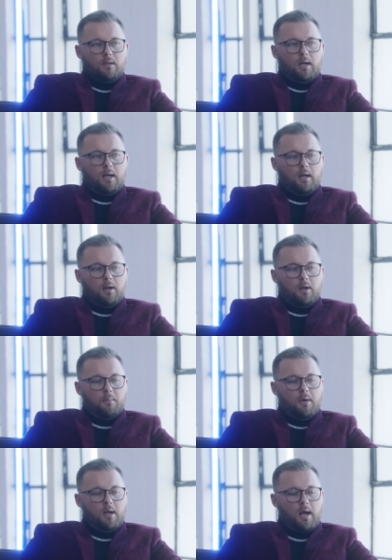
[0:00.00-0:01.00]

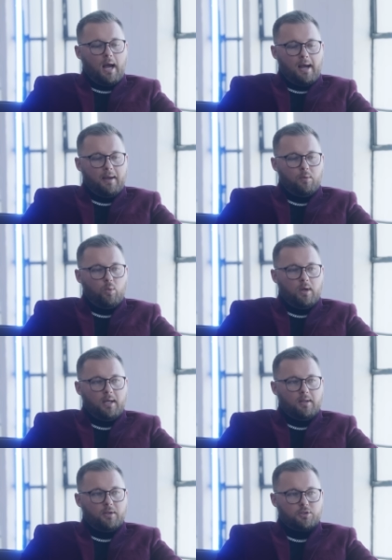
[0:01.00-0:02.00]
Um, I
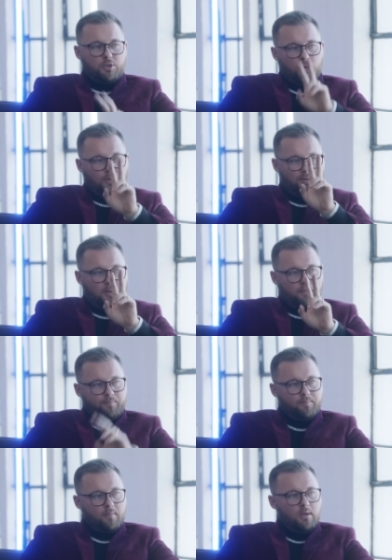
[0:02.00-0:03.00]
went. There's two of them.